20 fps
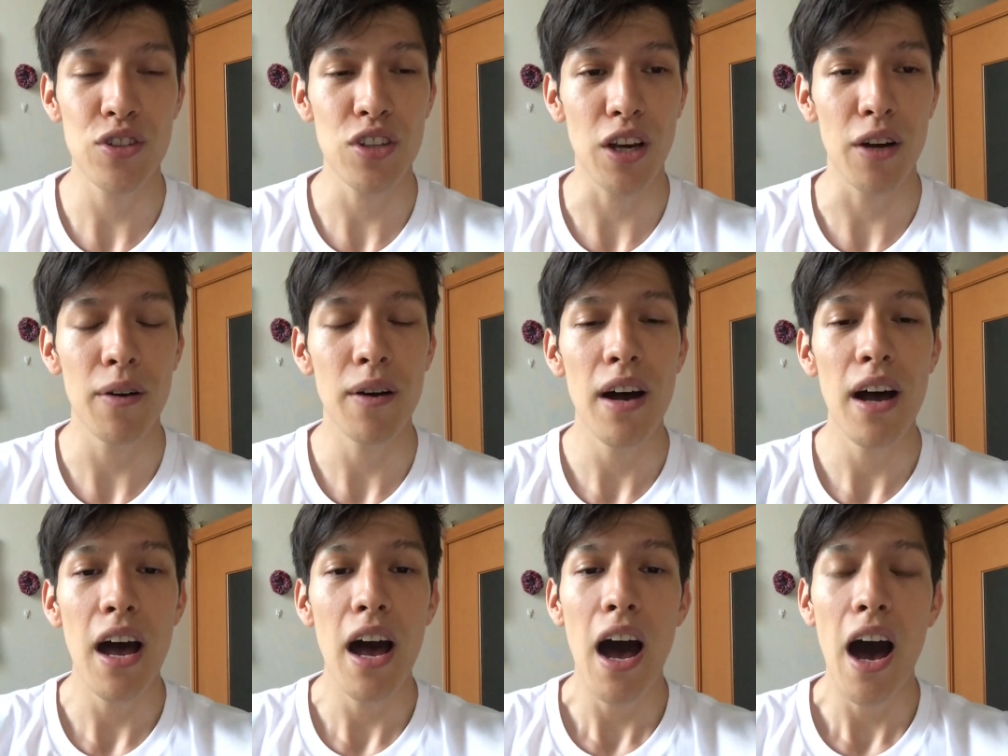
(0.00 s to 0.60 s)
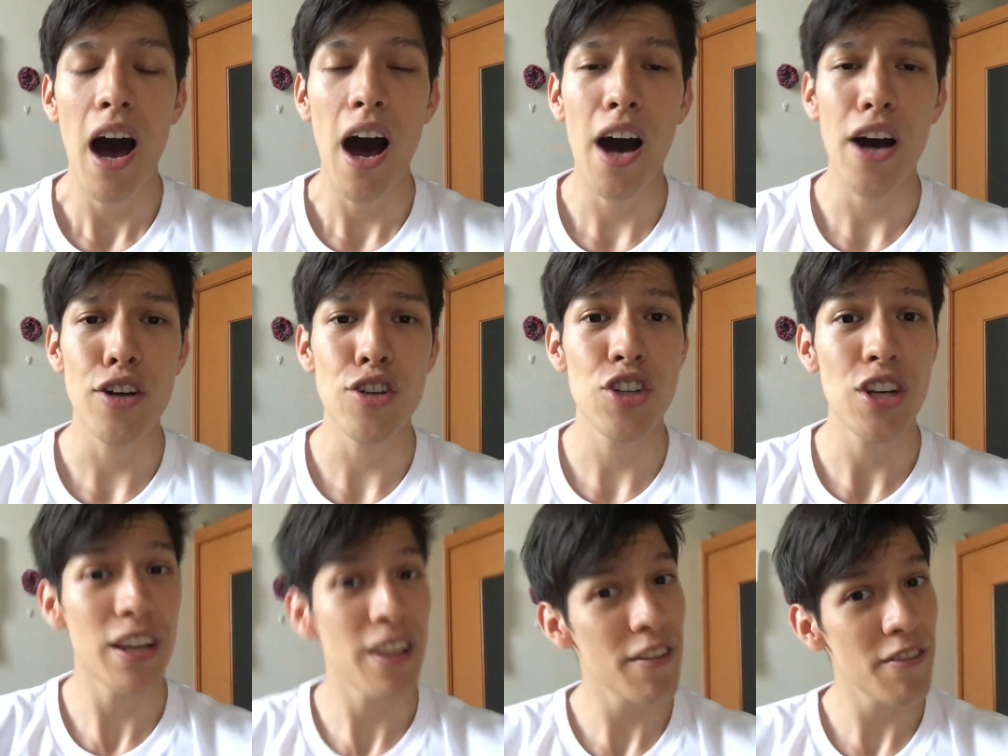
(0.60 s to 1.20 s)
So,
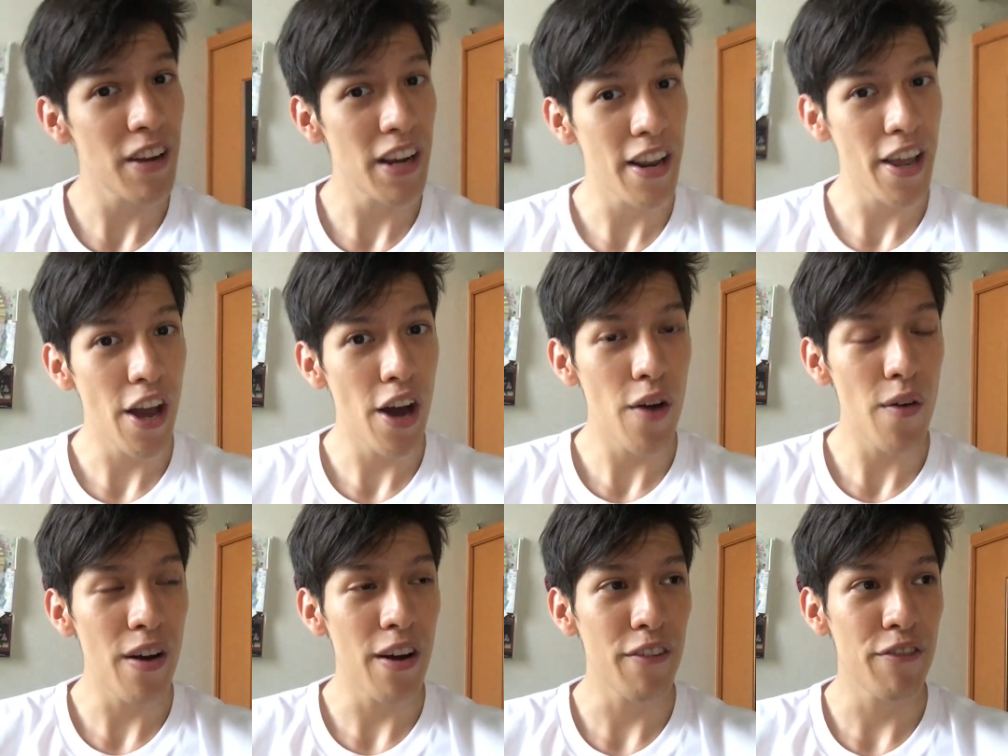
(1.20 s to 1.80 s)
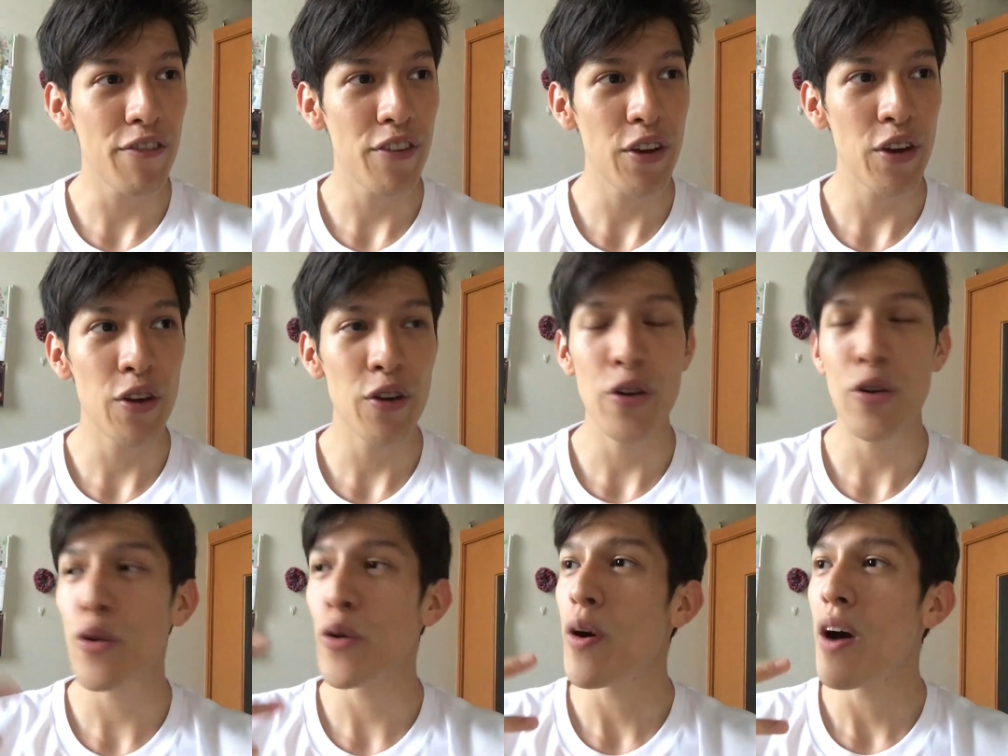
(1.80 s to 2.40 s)
share the video if
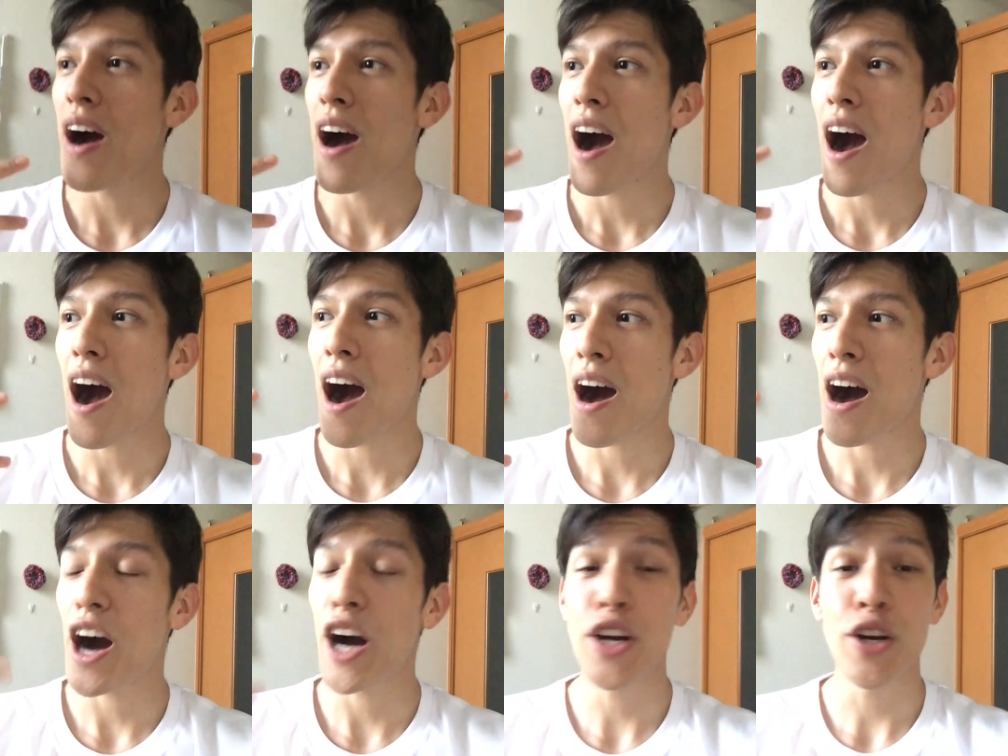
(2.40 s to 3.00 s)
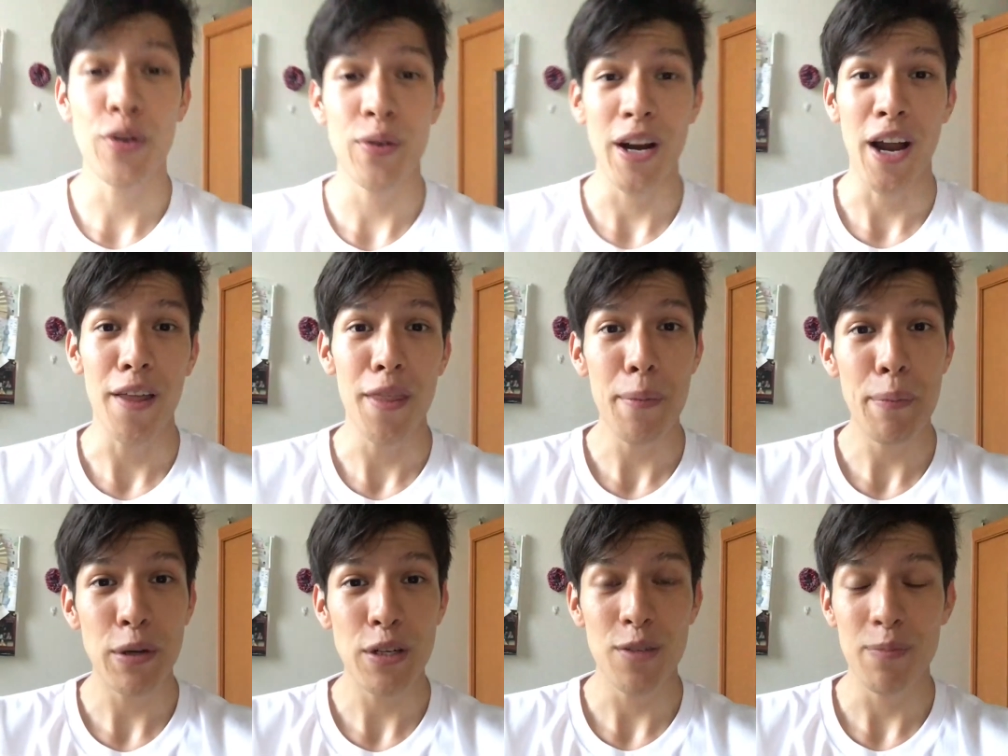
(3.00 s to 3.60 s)
you agree on
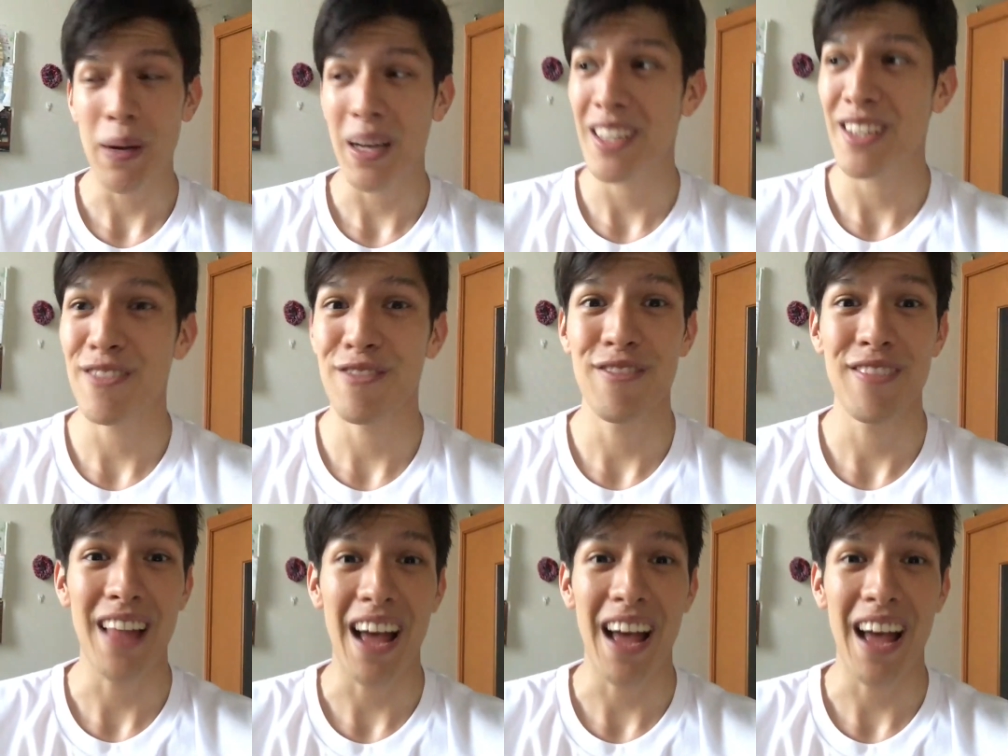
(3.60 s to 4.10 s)
the perspective.